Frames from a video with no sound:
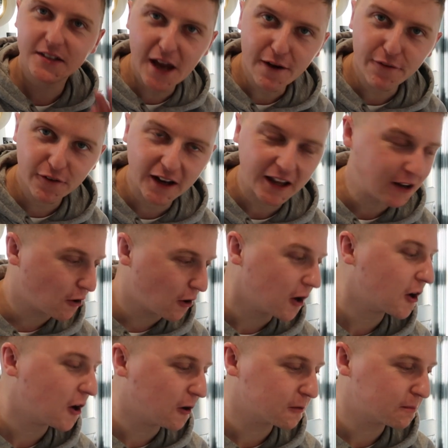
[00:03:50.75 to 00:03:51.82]
Definitely
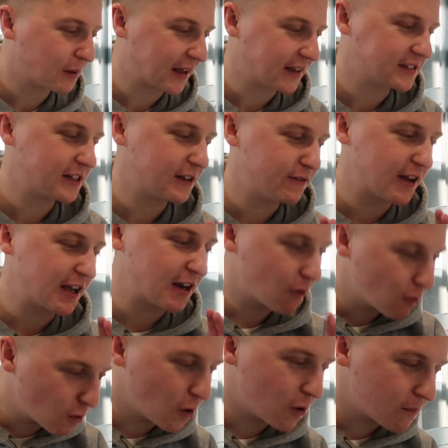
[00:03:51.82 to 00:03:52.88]
not a cold place. Leave it in
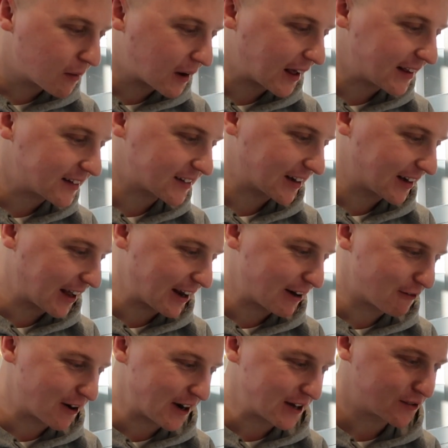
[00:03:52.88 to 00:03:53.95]
a warm place and let
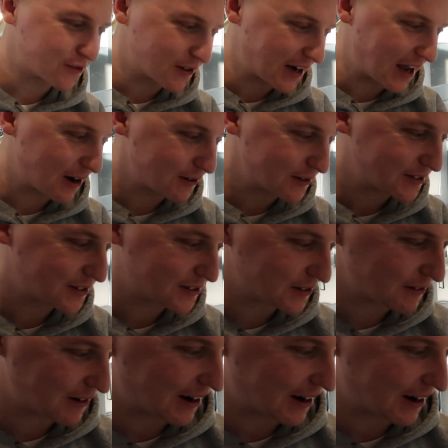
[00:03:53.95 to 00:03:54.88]
it rise for an hour to two